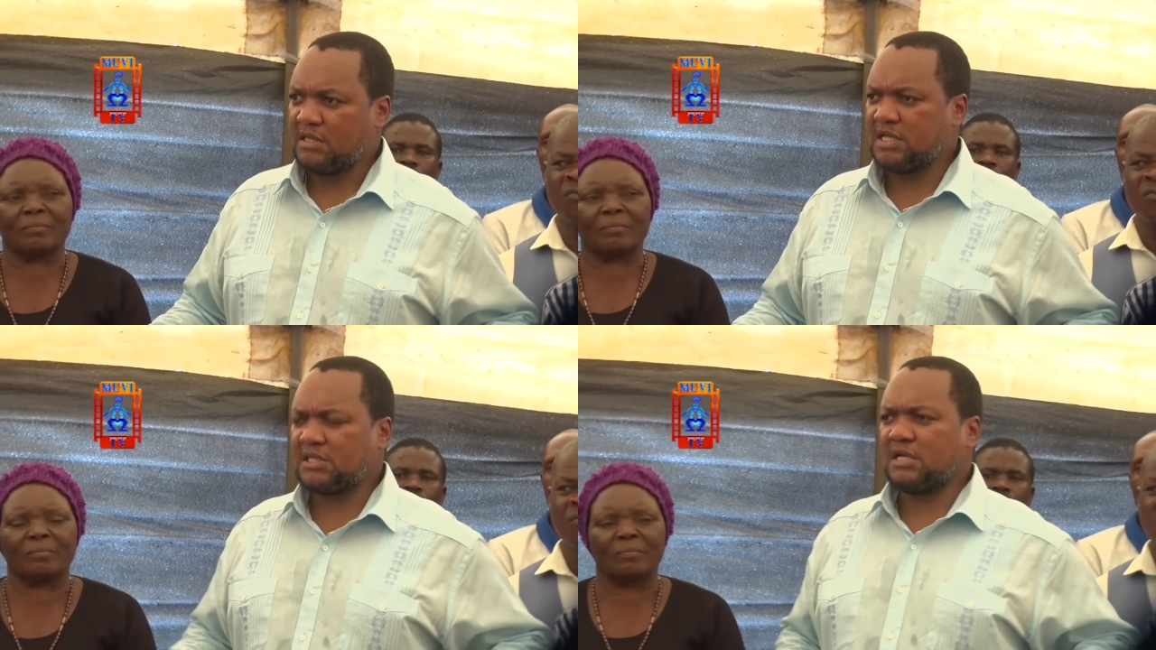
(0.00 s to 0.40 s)

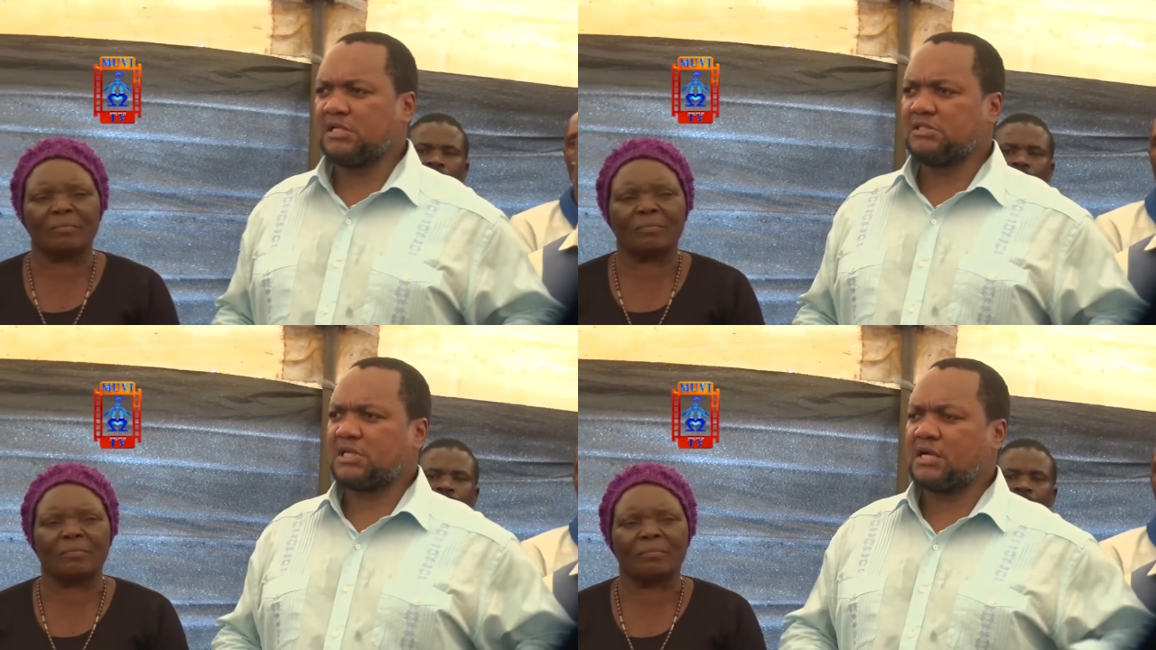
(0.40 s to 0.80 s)
Speaker 1: There's an
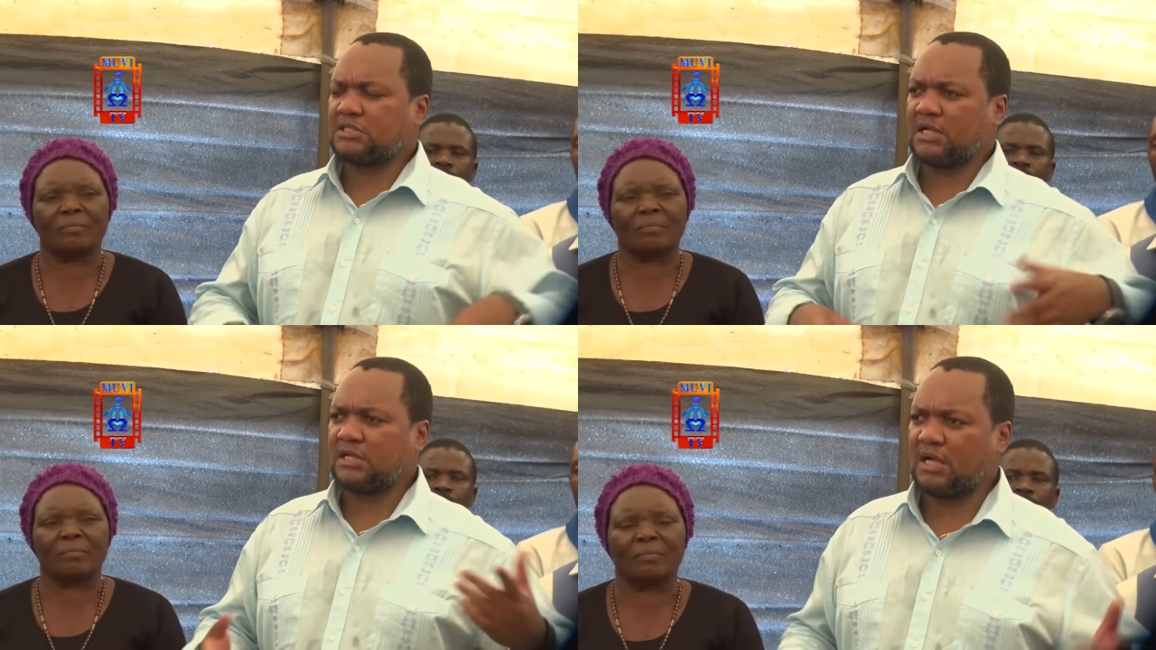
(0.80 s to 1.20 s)

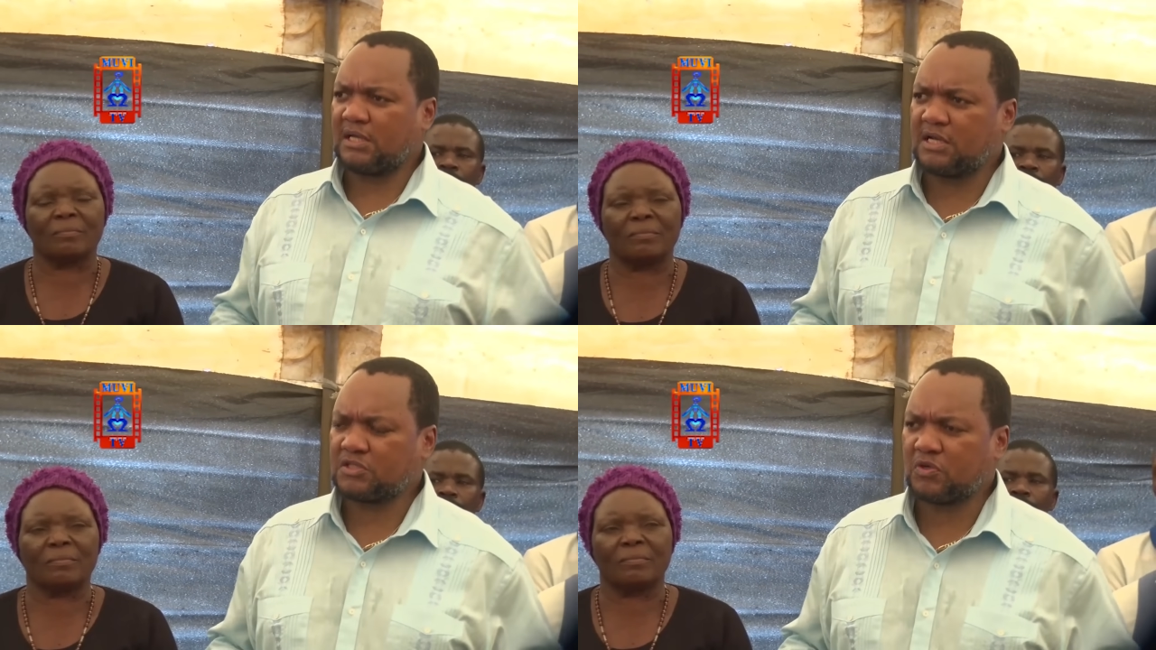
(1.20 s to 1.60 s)
injunction
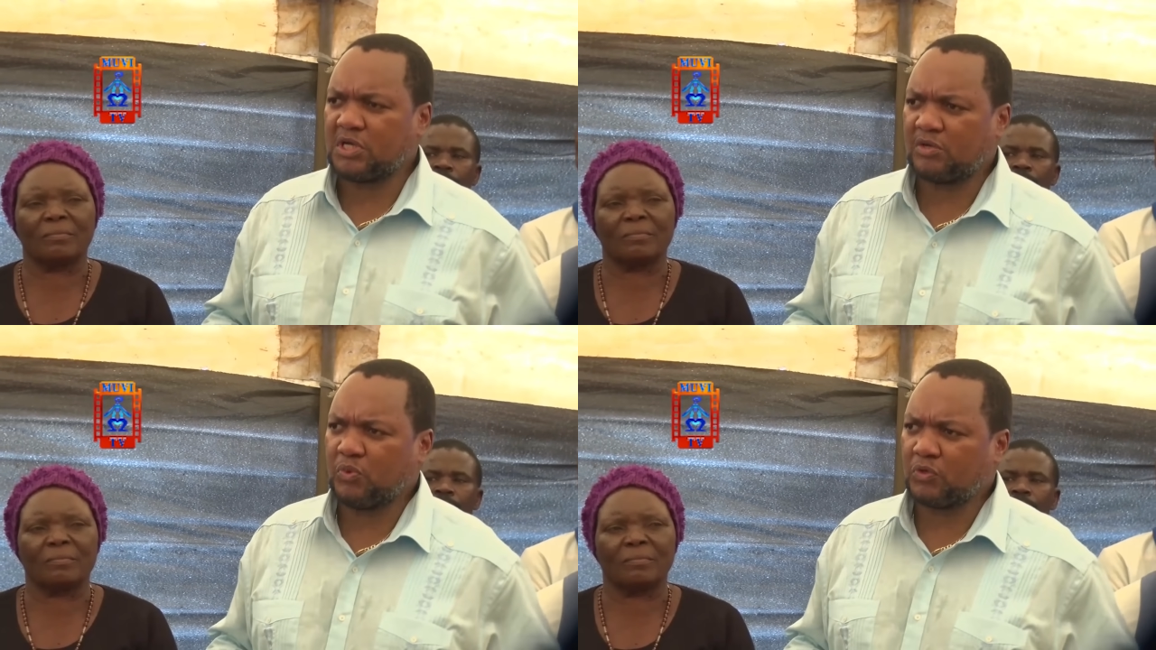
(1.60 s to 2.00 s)
against
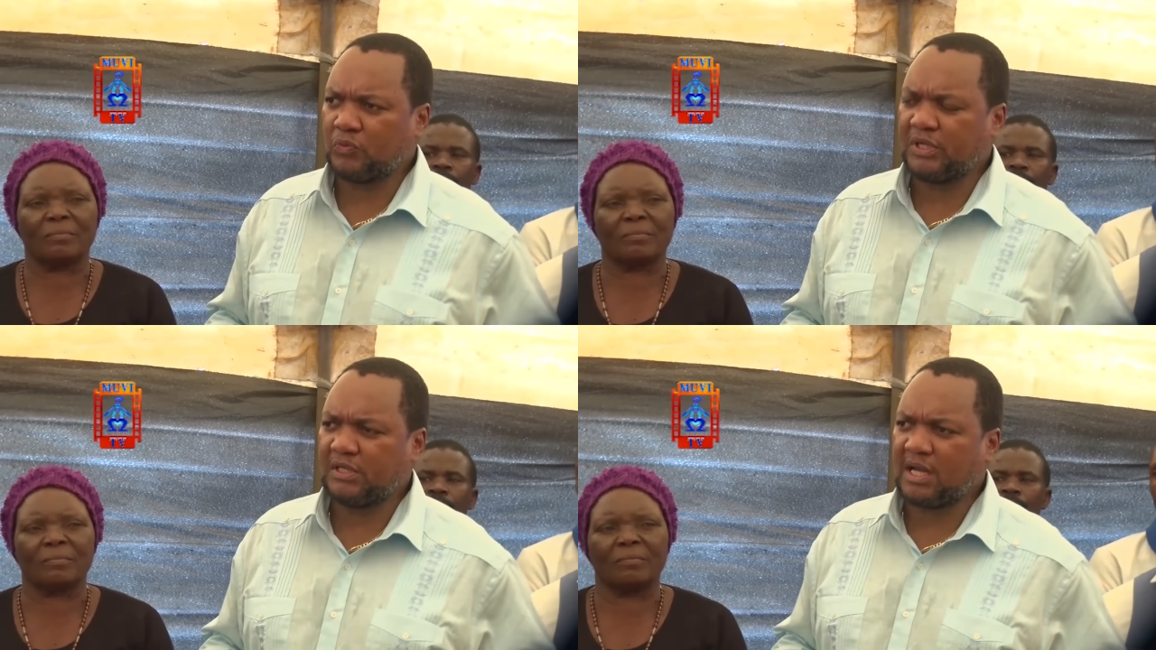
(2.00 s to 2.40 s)
Honorable
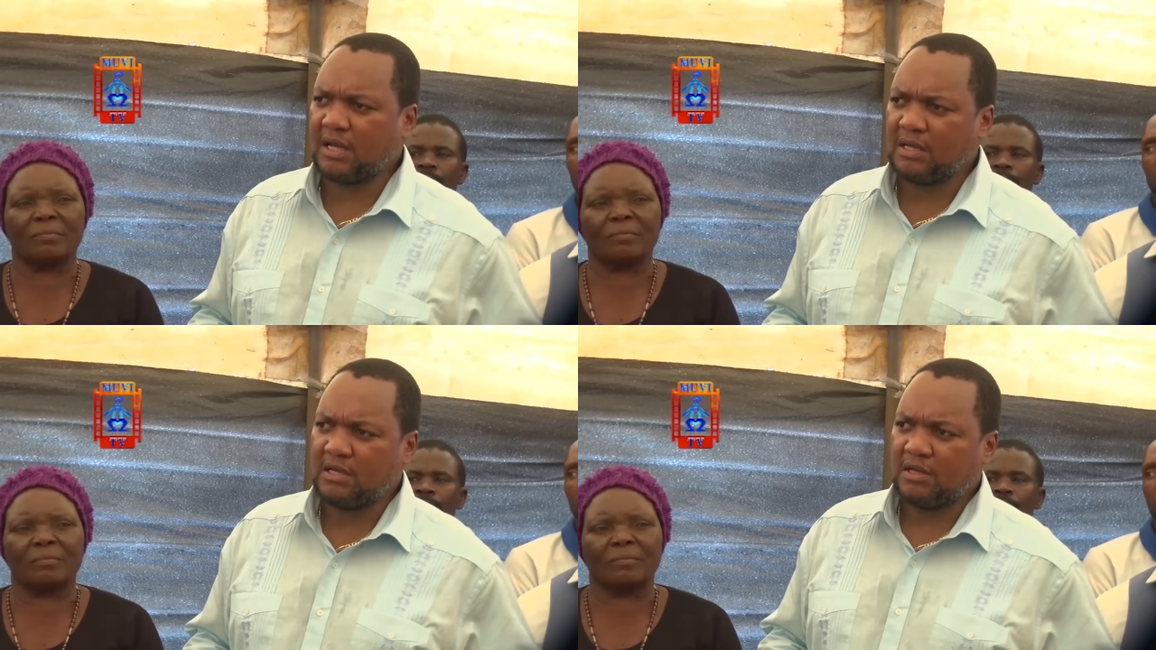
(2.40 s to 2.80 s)

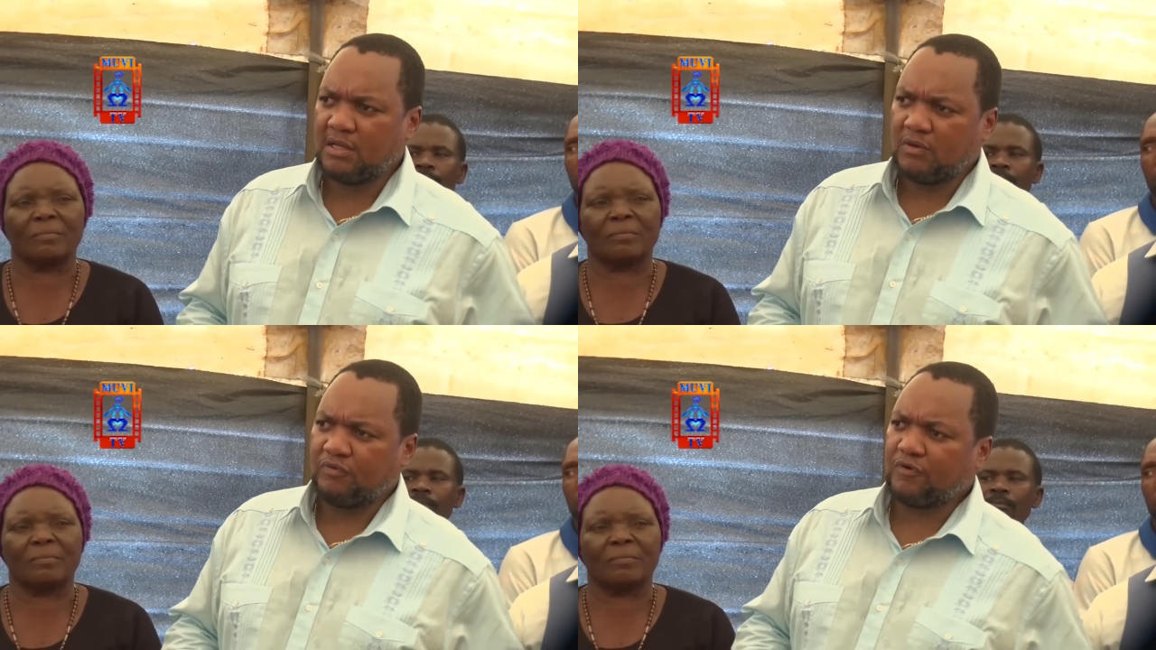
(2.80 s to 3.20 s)
Lubinda
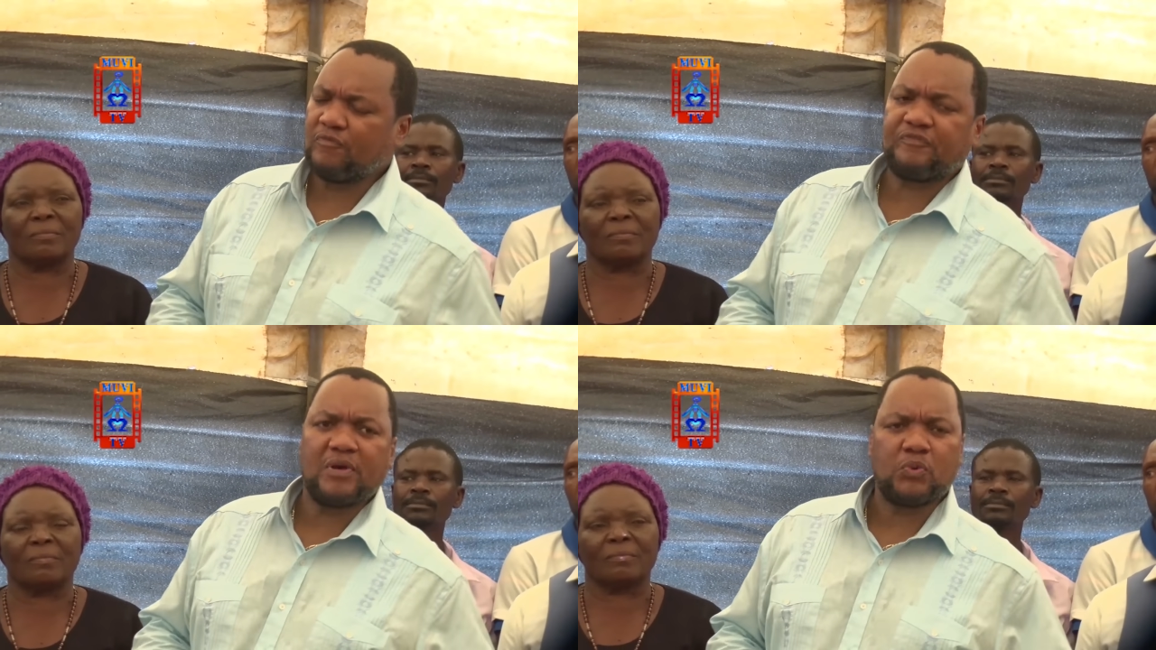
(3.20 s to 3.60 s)

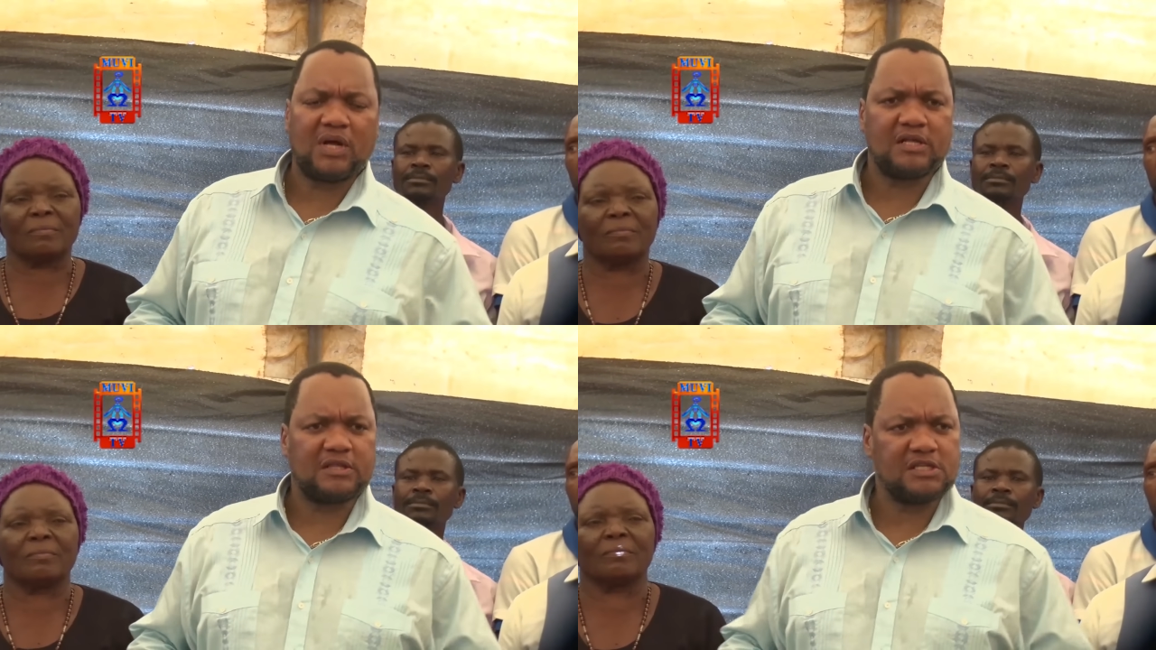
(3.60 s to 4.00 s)
from
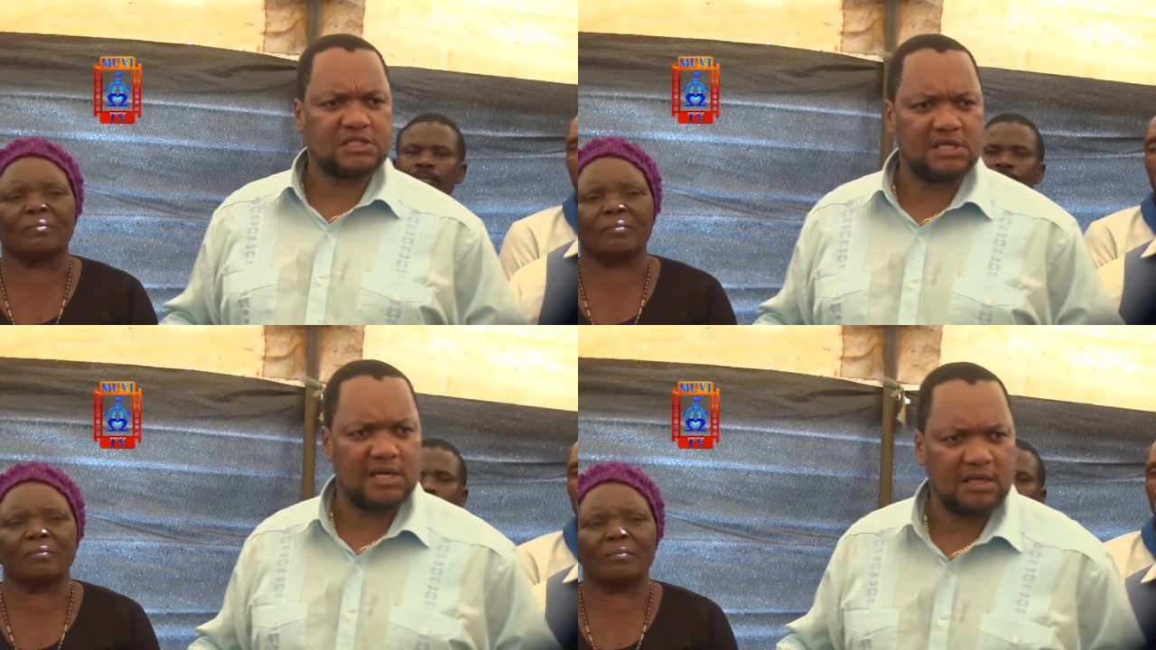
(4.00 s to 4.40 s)
February
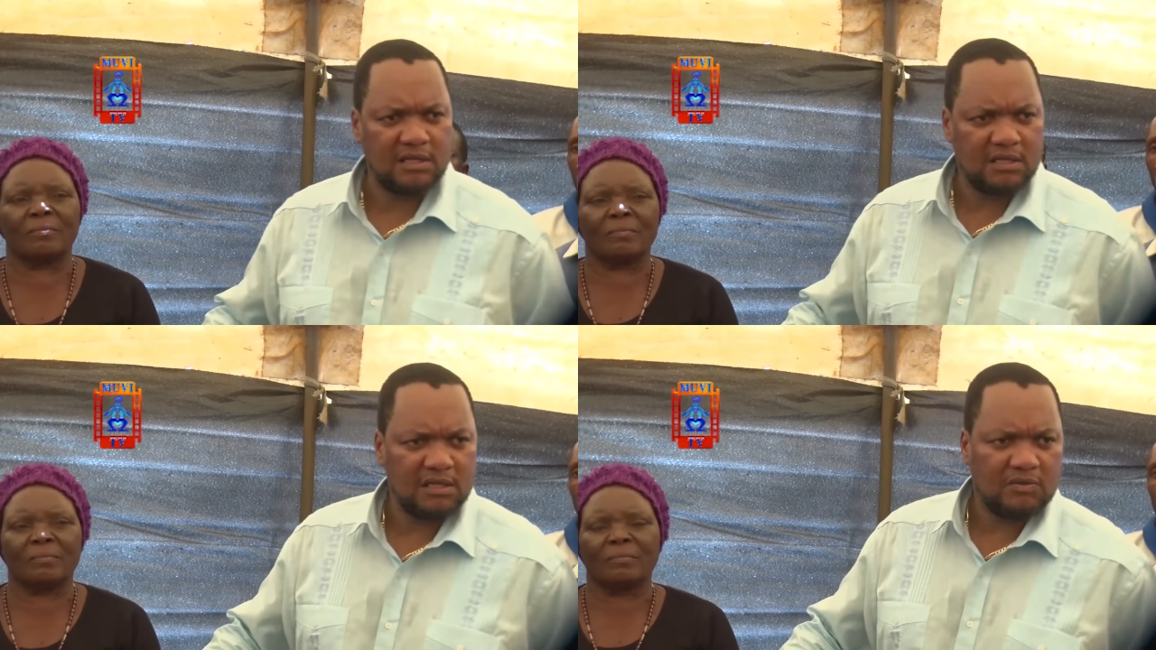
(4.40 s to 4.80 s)
this year,
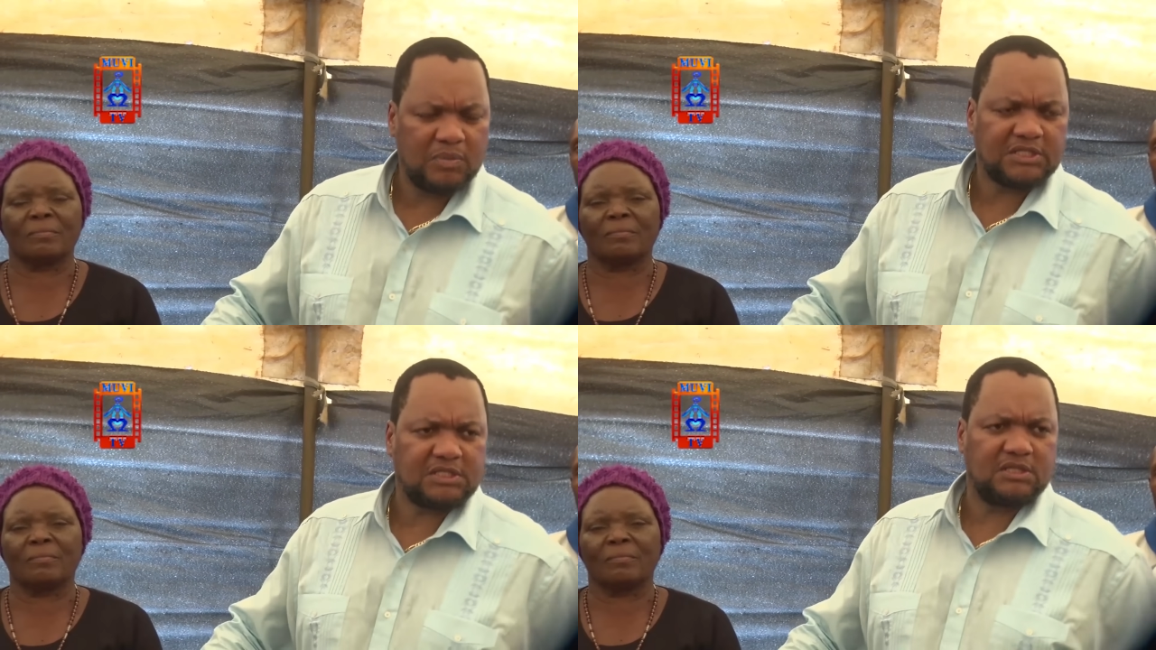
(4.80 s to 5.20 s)

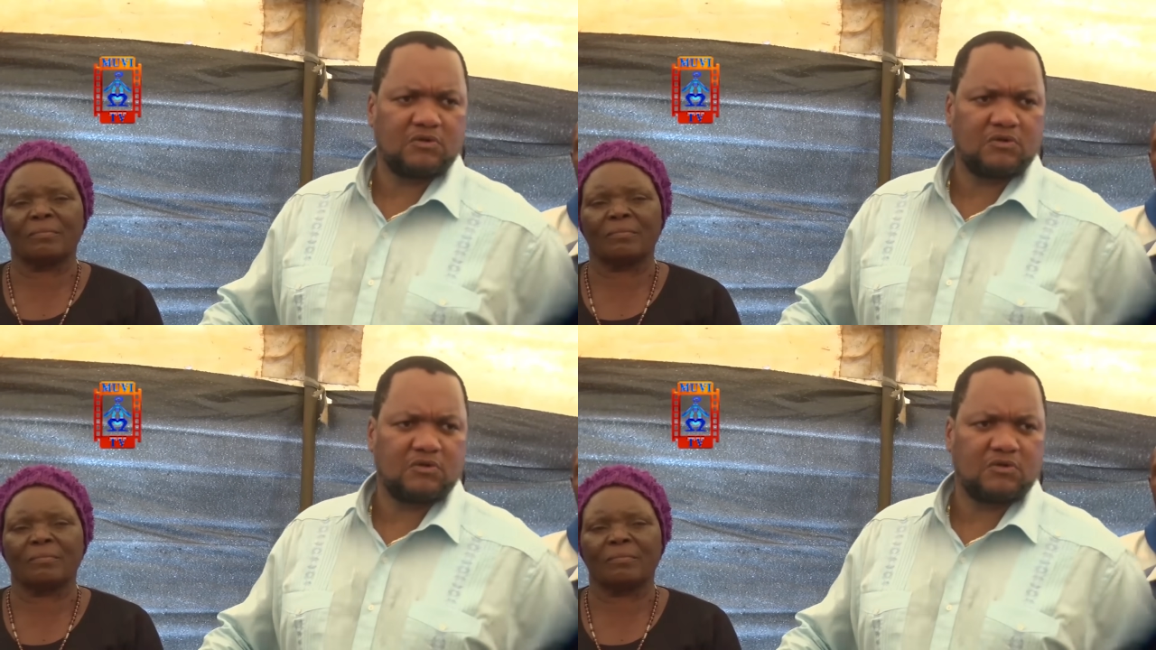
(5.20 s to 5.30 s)
but he